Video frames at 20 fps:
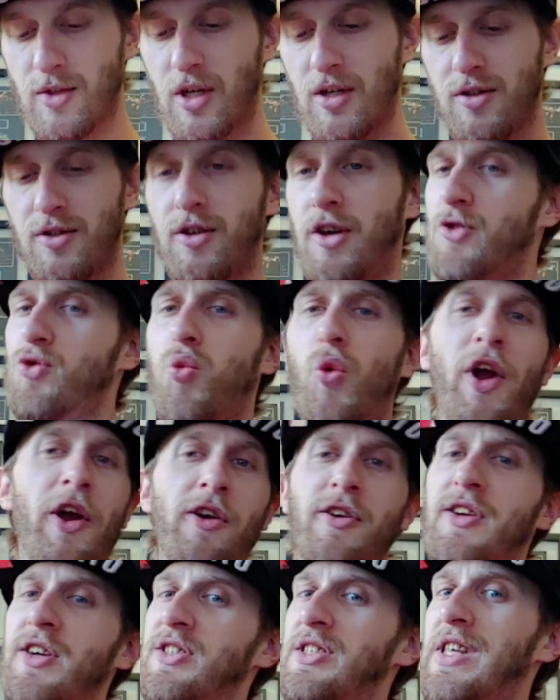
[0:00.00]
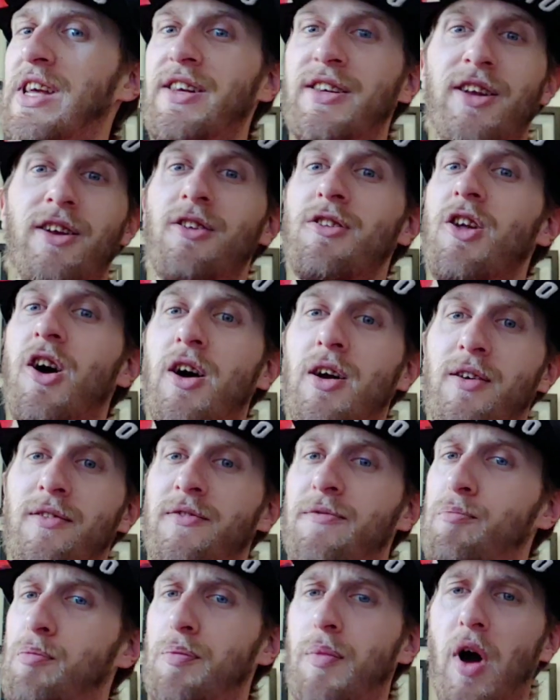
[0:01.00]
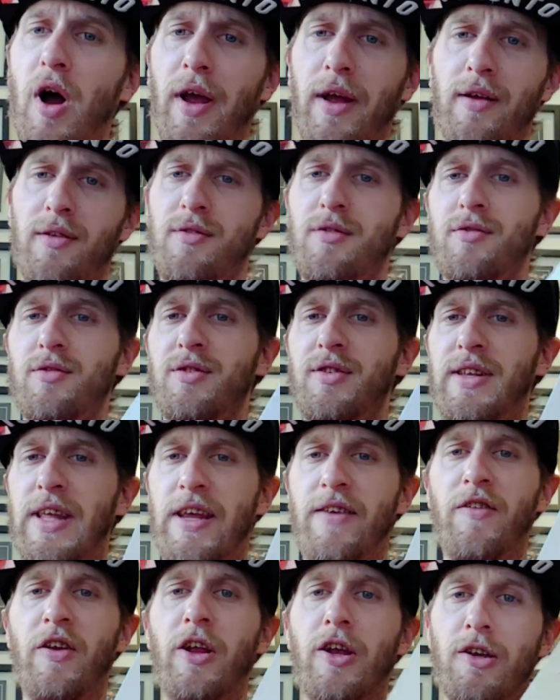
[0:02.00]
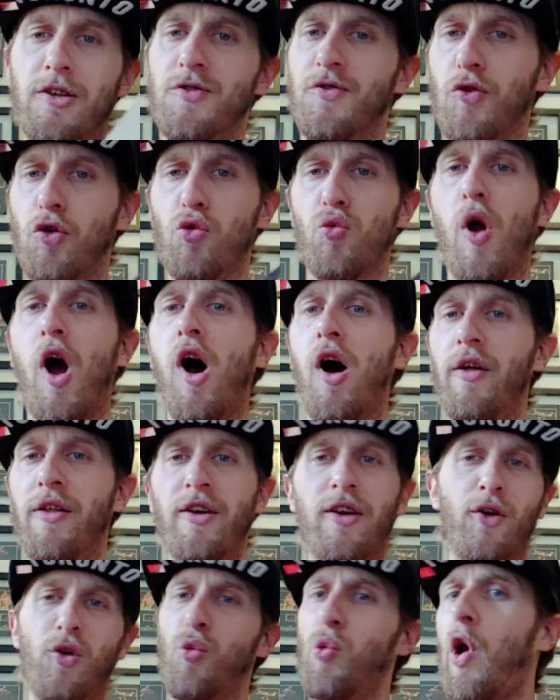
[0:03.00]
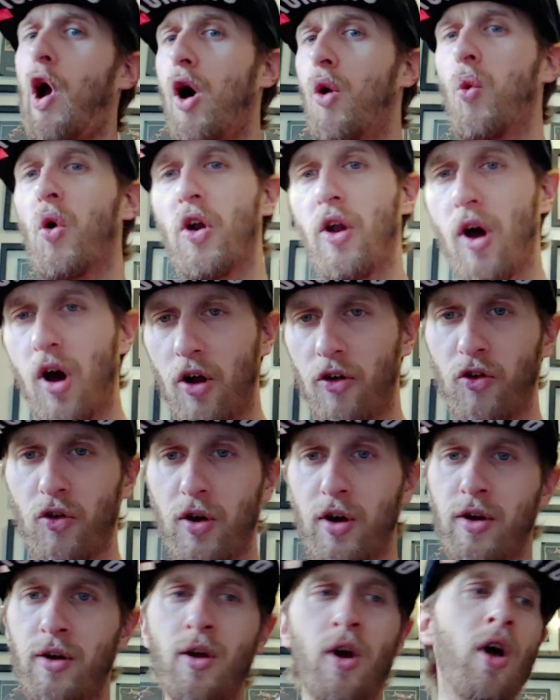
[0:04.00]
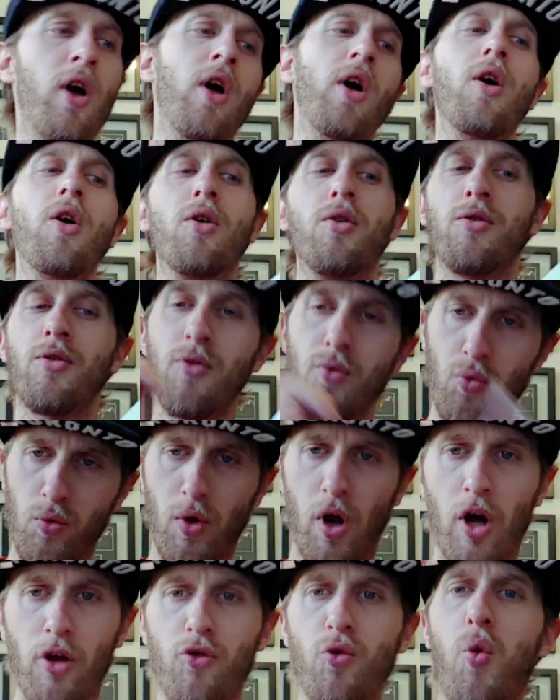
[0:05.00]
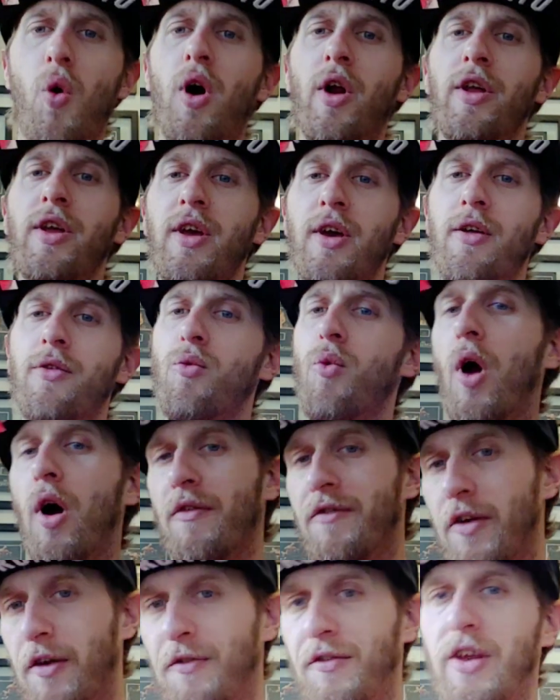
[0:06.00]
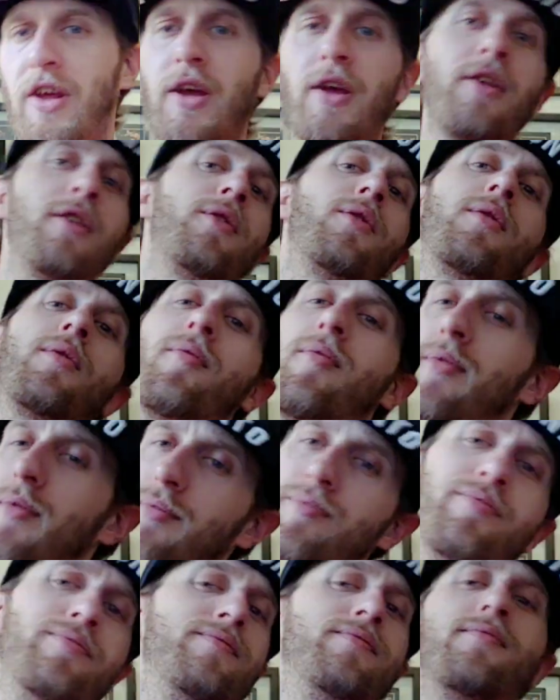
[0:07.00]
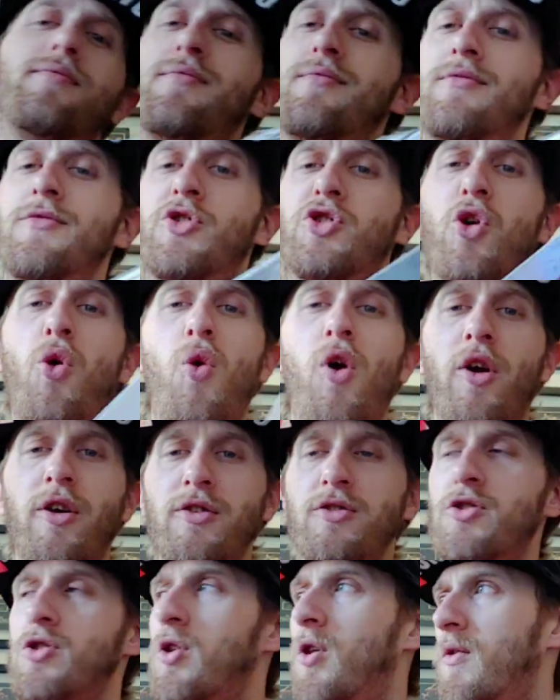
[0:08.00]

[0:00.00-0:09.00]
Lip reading: It's weird because they did a lot of DVDs for Raw. They did Raw 100, Raw 20th, Raw 15th, so on and so